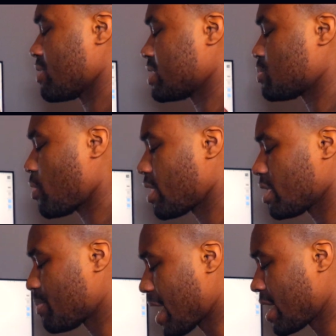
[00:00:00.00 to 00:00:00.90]
this part
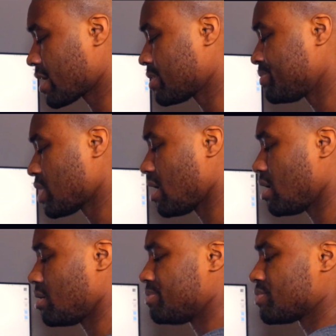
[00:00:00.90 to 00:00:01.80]
of the bag,
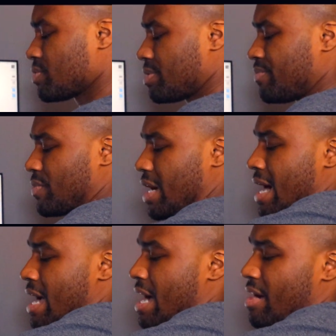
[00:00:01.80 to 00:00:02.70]
I
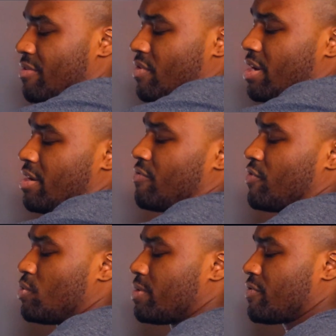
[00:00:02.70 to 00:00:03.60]
have a
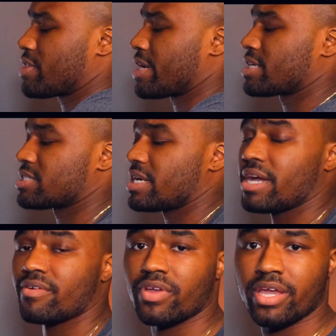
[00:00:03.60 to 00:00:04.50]
few different things. I
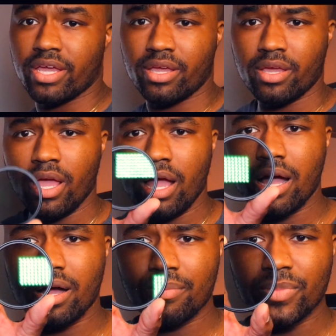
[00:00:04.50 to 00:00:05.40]
have a
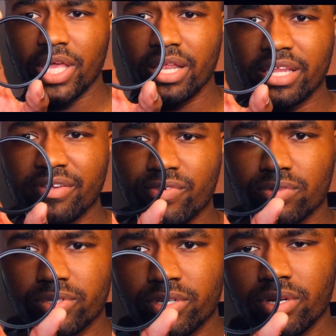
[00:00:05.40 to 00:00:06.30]
ND
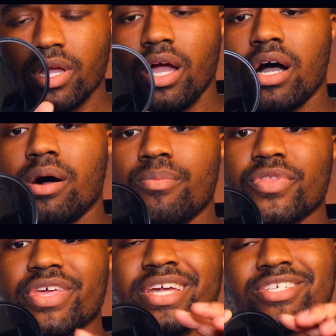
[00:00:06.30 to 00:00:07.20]
filter.
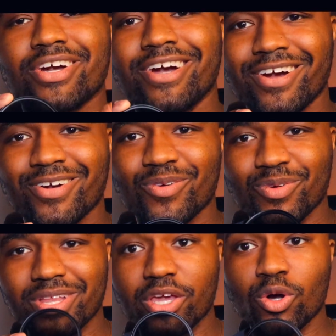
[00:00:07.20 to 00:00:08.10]
These are
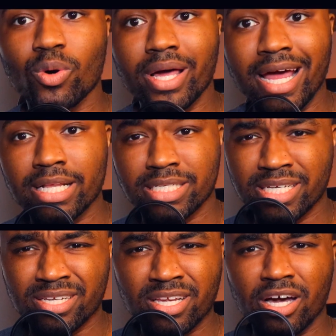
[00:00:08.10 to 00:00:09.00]
really cool, and I
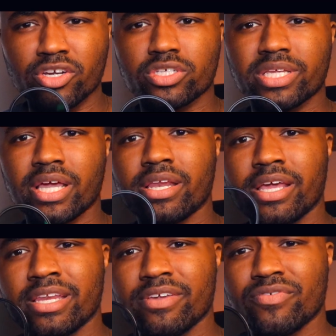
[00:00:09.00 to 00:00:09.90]
didn't understand
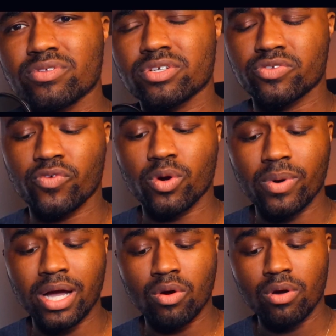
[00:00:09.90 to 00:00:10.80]
ND filters for a
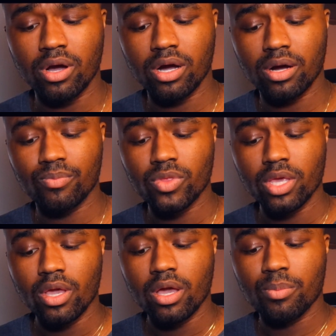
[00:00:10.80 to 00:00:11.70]
while,
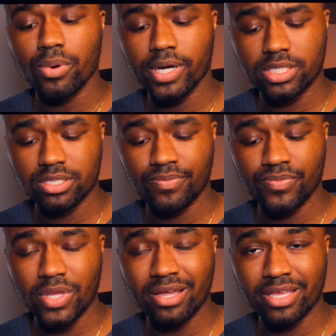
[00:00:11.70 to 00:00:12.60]
but
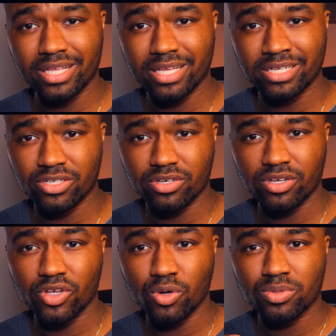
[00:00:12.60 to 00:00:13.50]
I think these are dope.